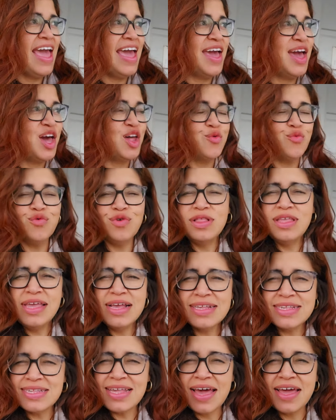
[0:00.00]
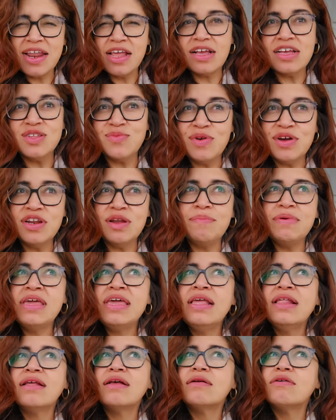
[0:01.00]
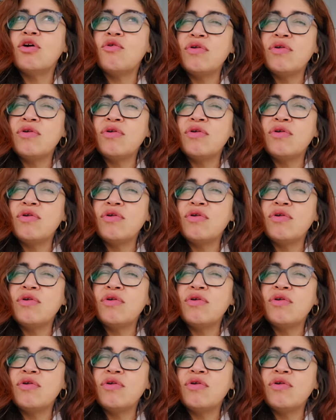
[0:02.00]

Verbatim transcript: and really excited because we're going to be